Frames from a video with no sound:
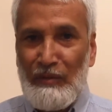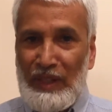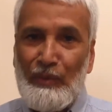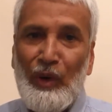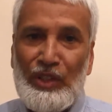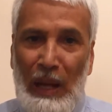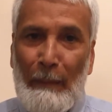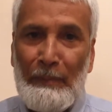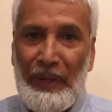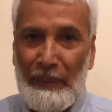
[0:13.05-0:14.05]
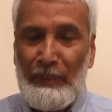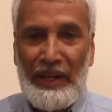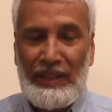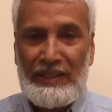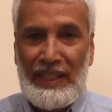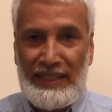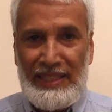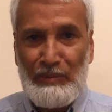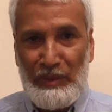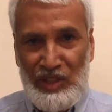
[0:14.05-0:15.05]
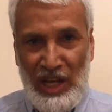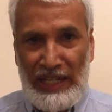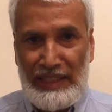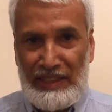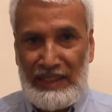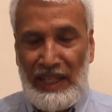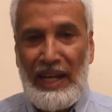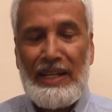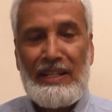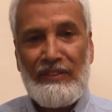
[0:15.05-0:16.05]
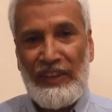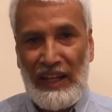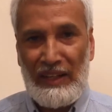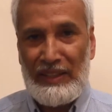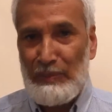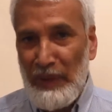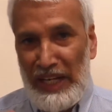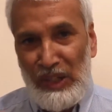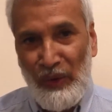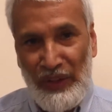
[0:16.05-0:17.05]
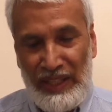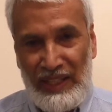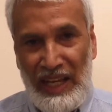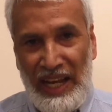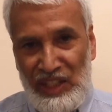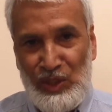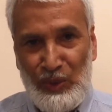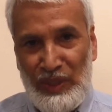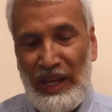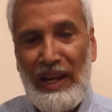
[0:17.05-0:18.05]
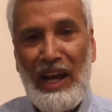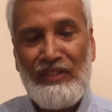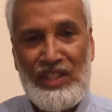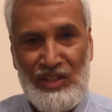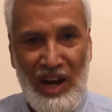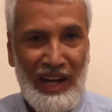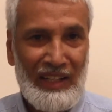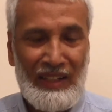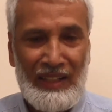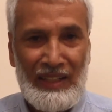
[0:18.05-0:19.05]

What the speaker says: But for some parents, this may be challenging and difficult depending on the attitude and lifestyle.